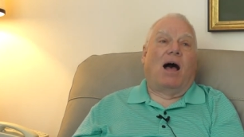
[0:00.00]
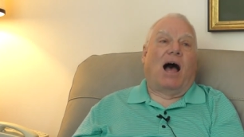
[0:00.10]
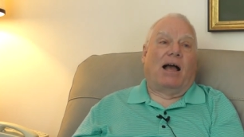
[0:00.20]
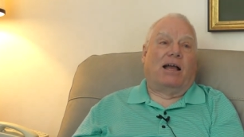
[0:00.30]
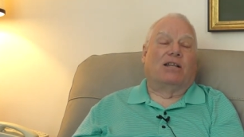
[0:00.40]

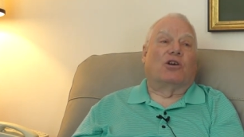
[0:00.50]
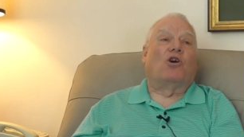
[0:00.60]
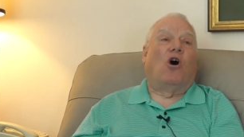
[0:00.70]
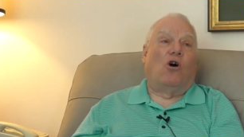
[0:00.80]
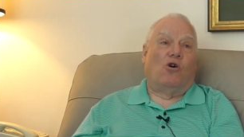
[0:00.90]
I got to
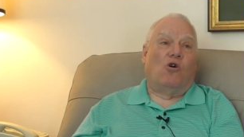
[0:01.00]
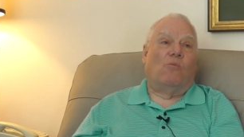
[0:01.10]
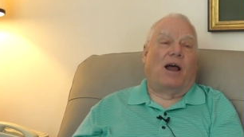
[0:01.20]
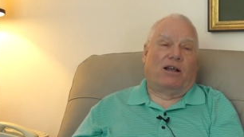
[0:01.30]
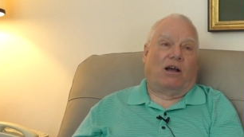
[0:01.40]
call
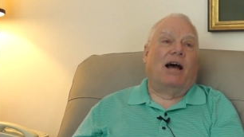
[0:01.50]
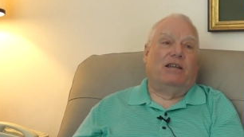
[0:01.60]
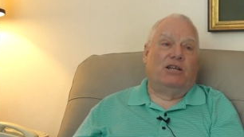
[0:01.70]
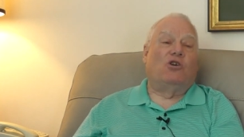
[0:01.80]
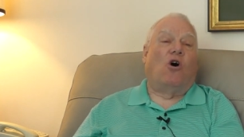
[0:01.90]
home, and I, I
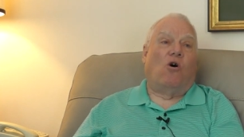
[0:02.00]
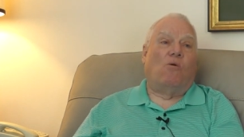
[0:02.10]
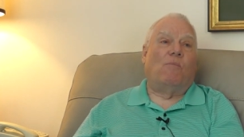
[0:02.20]
did call